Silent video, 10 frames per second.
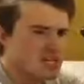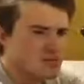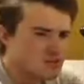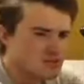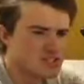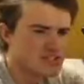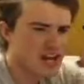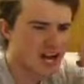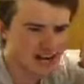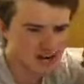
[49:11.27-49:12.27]
When you see the
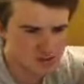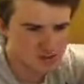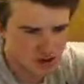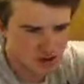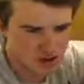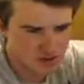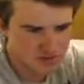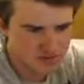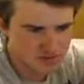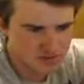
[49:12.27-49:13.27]
iron
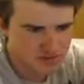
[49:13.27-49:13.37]
resolve